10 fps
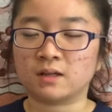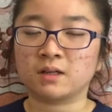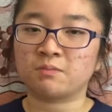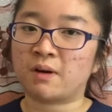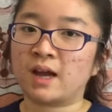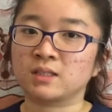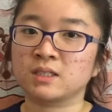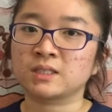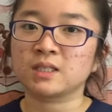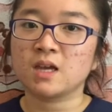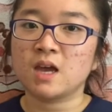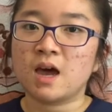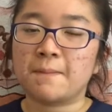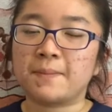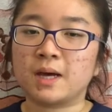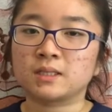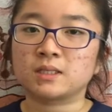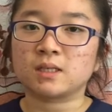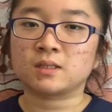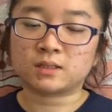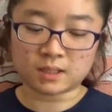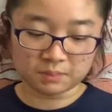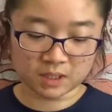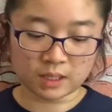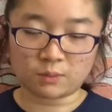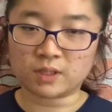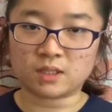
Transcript: enough practice, but it's something that we